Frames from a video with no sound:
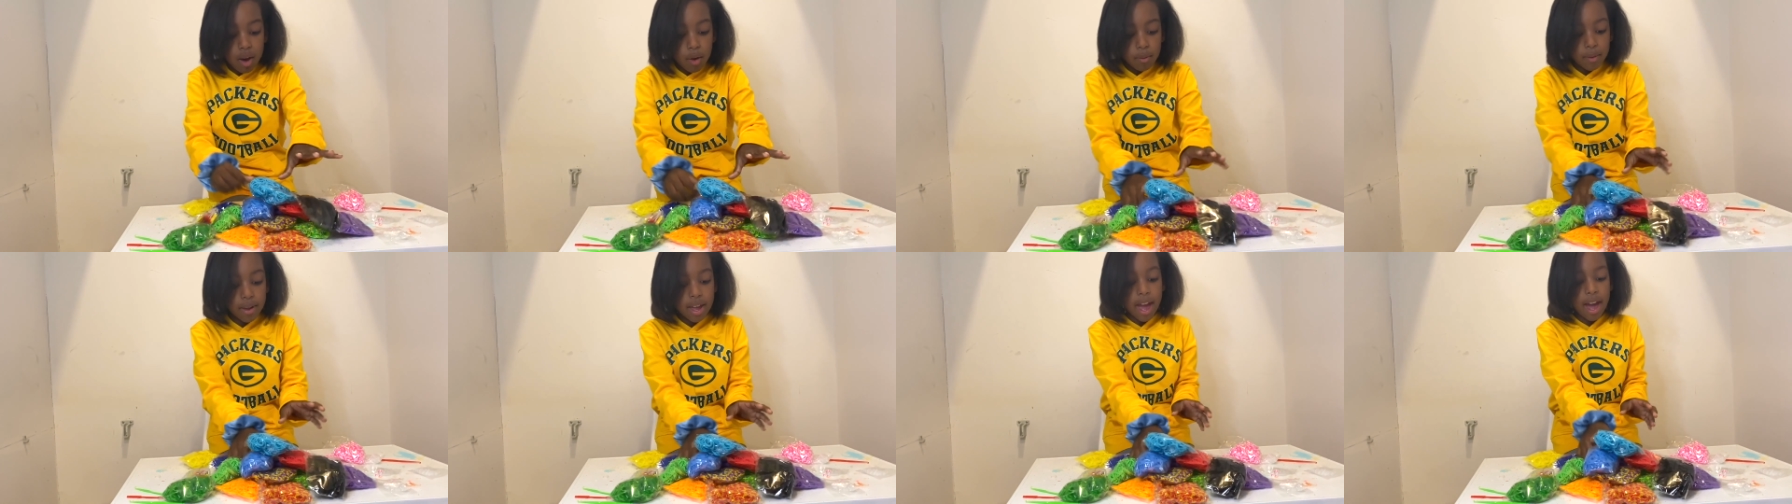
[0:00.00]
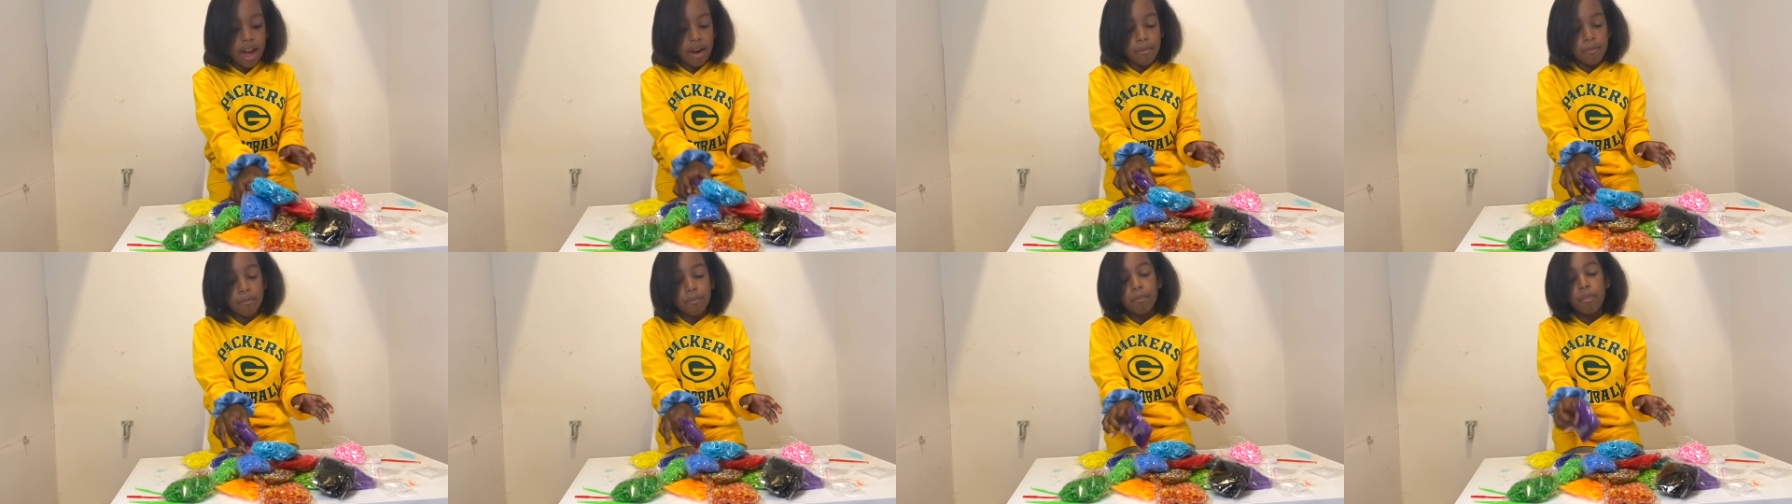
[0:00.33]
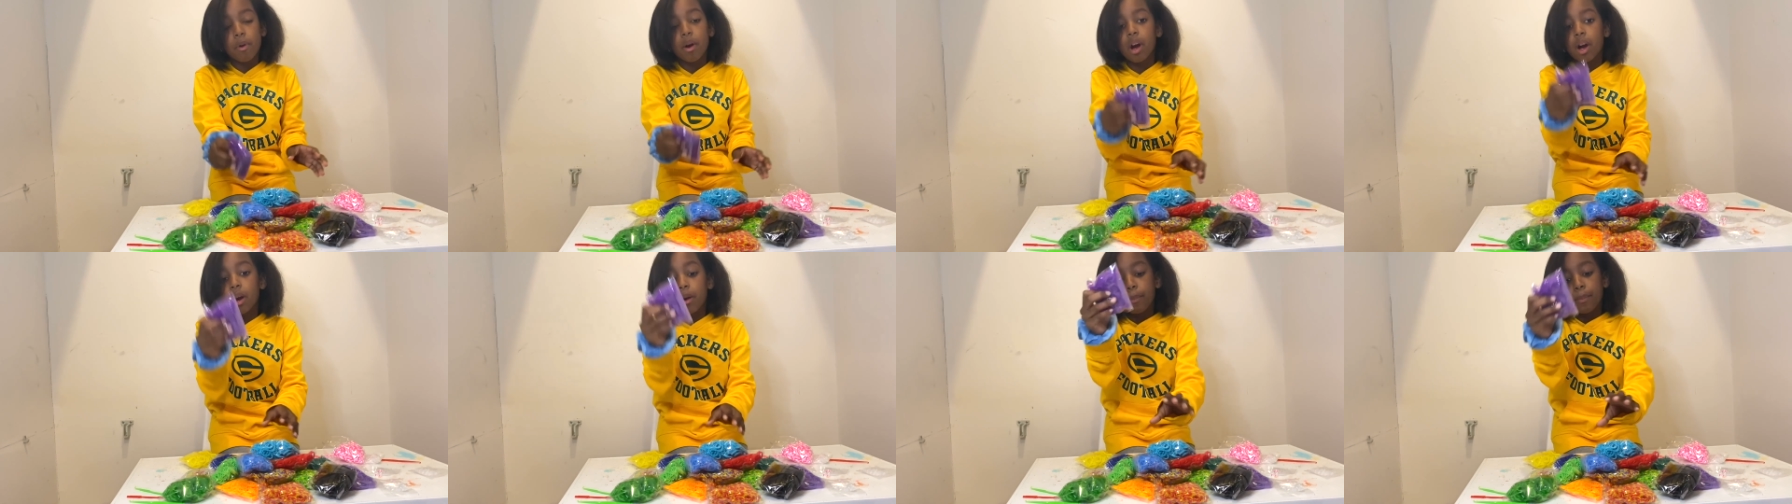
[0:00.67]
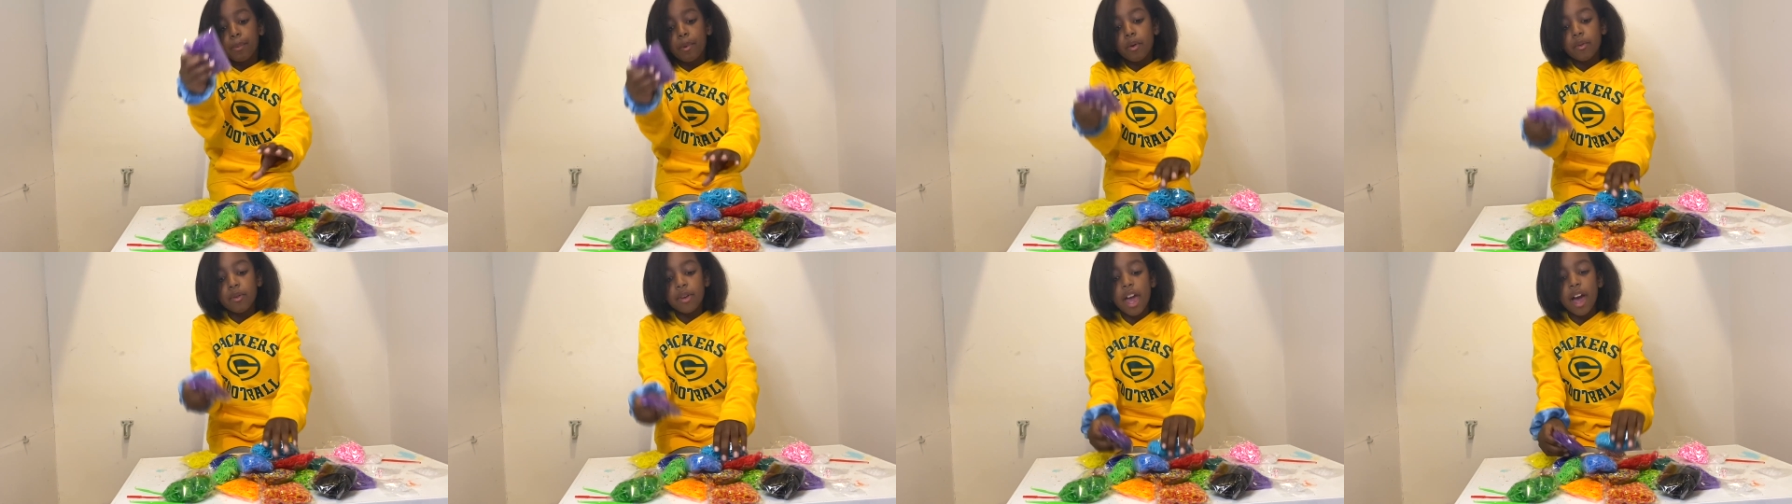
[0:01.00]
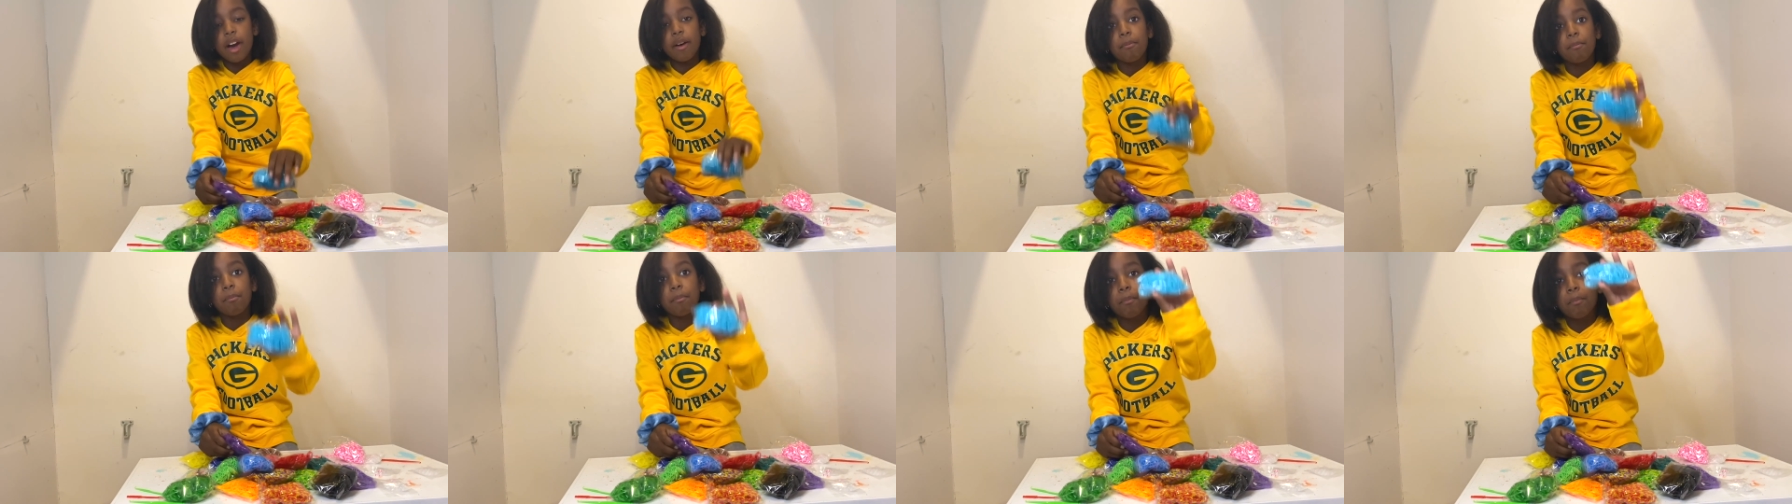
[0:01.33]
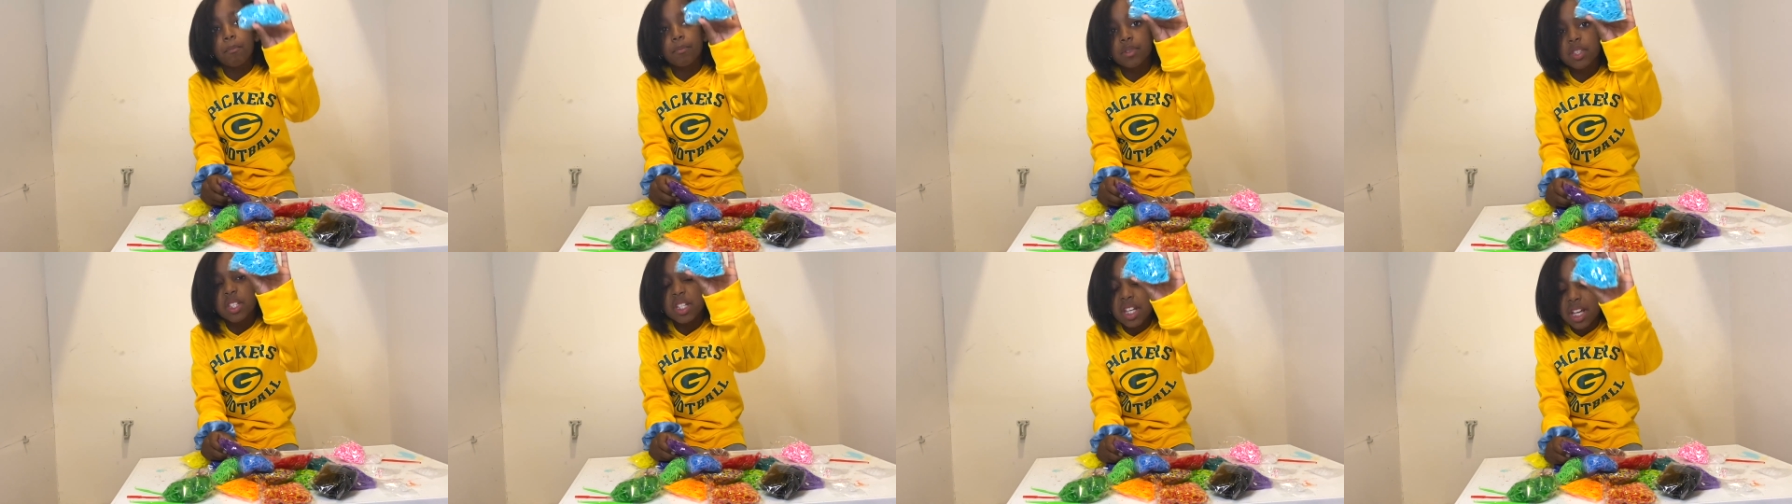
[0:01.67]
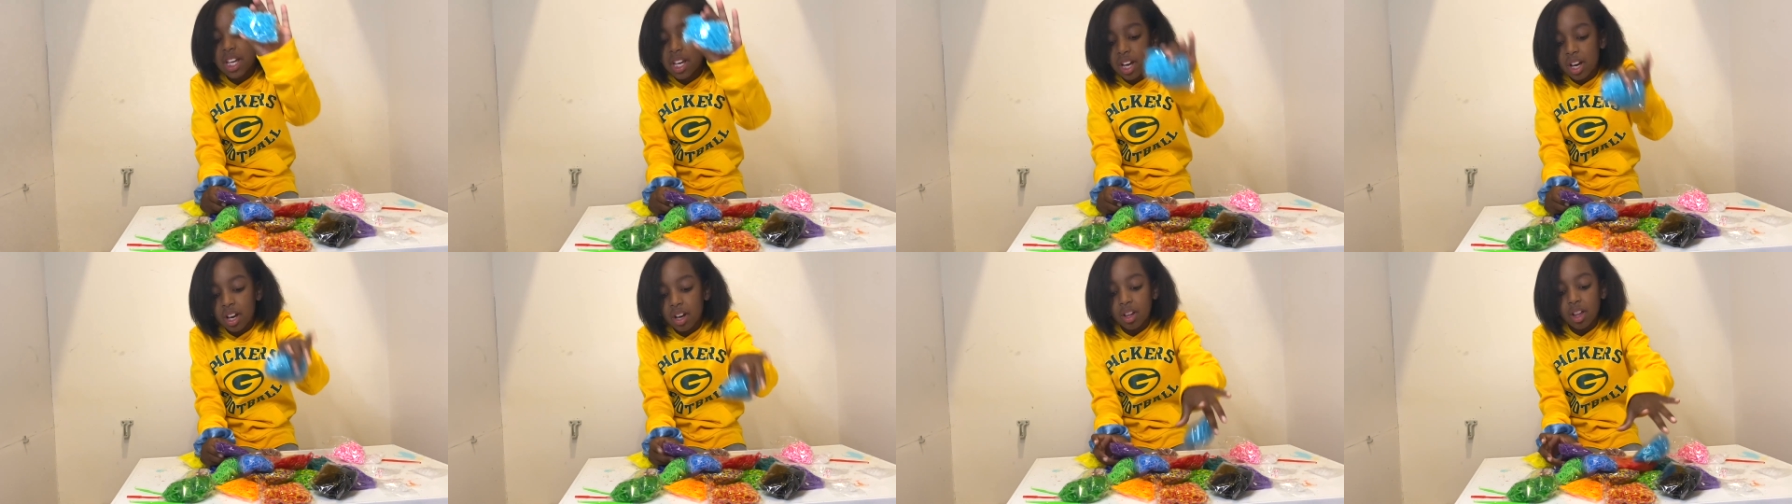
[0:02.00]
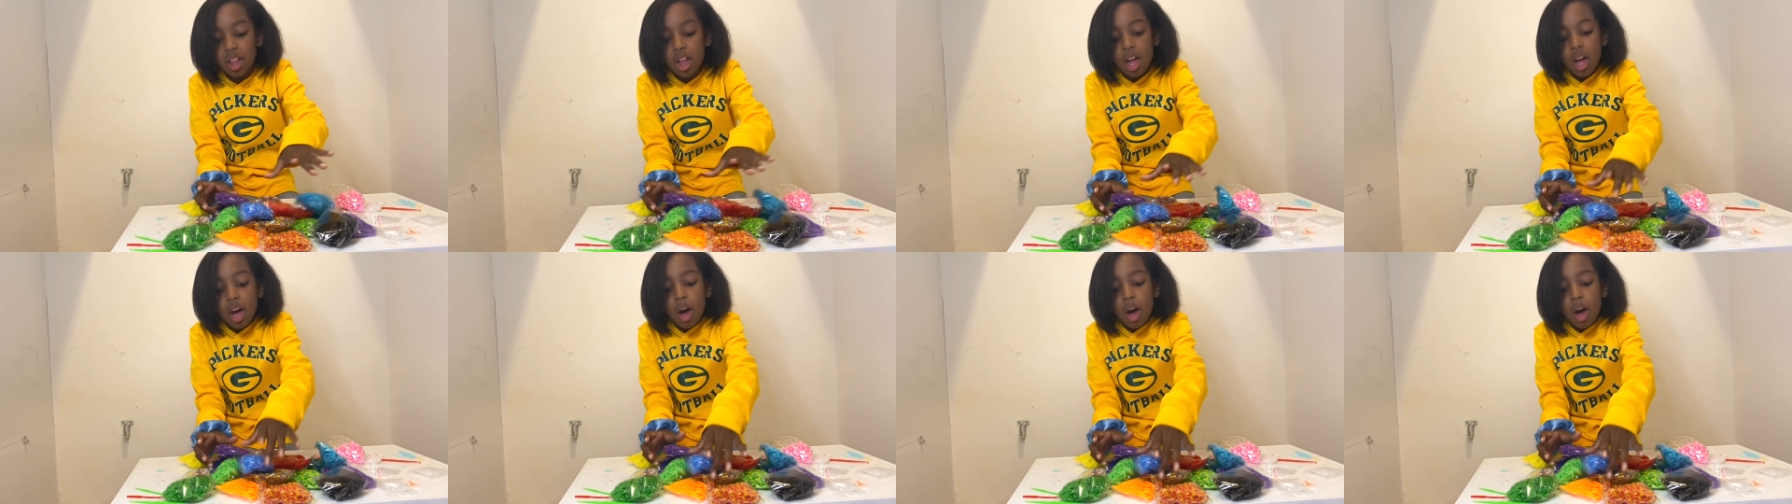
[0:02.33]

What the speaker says: We have purple, we have teal,